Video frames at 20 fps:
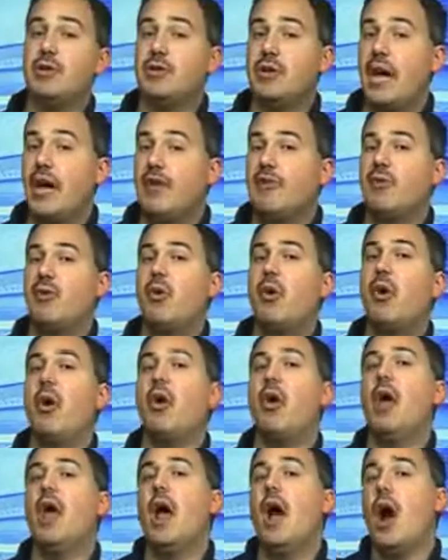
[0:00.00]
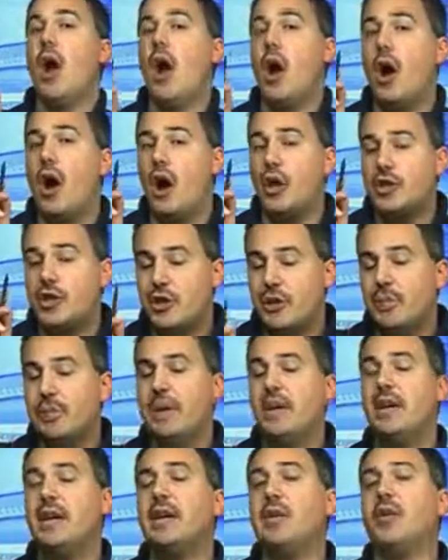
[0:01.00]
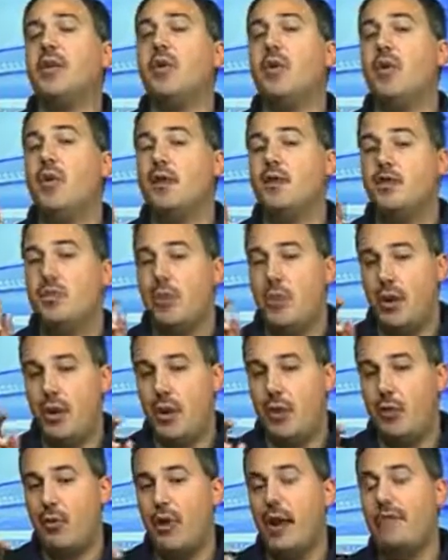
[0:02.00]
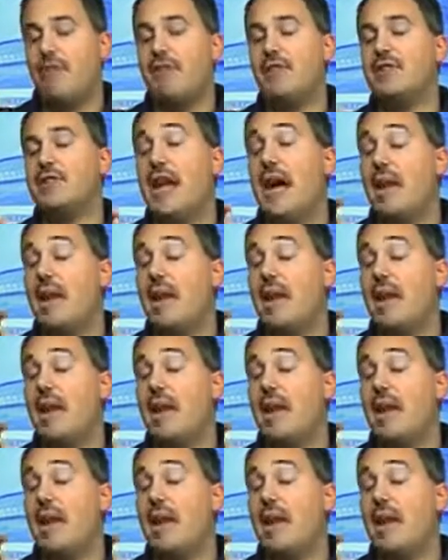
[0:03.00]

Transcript: because, after all, uh, Shabir was pulling a reference